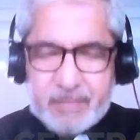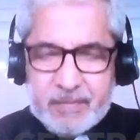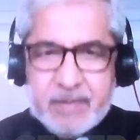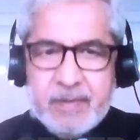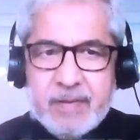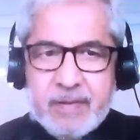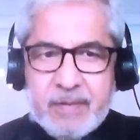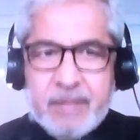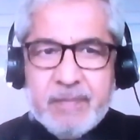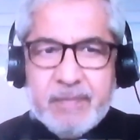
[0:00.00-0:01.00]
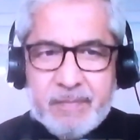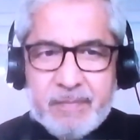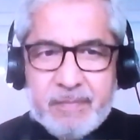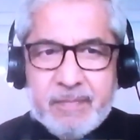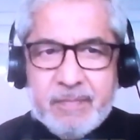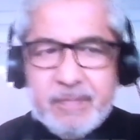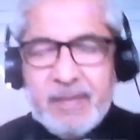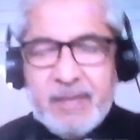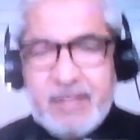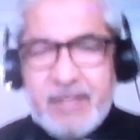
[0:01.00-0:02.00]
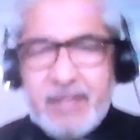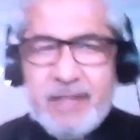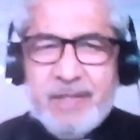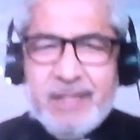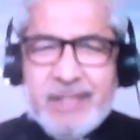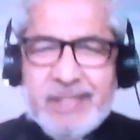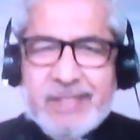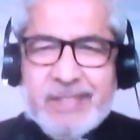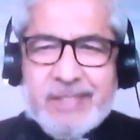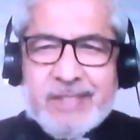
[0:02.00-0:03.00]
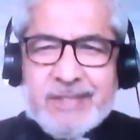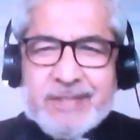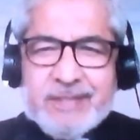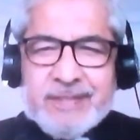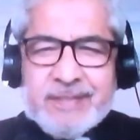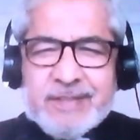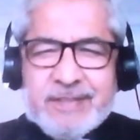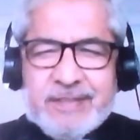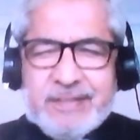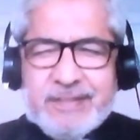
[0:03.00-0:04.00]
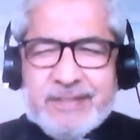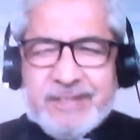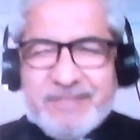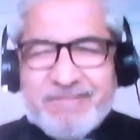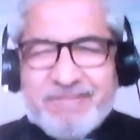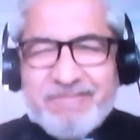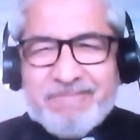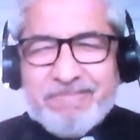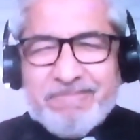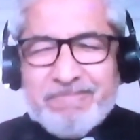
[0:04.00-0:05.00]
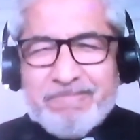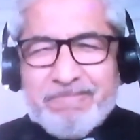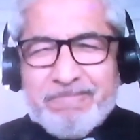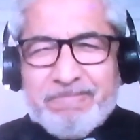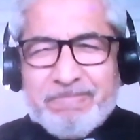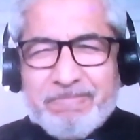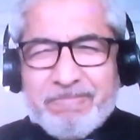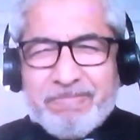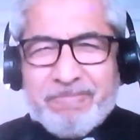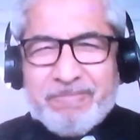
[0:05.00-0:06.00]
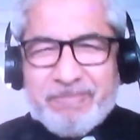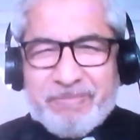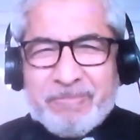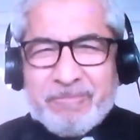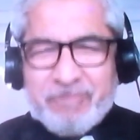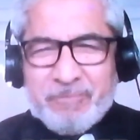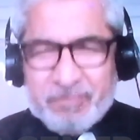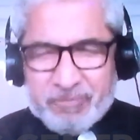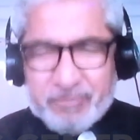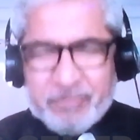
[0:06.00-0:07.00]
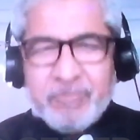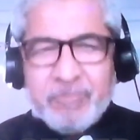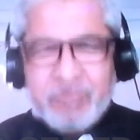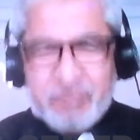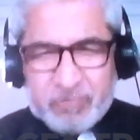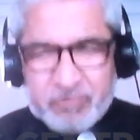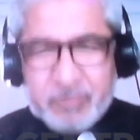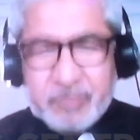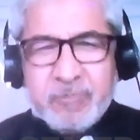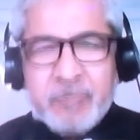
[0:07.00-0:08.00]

This person isn't speaking.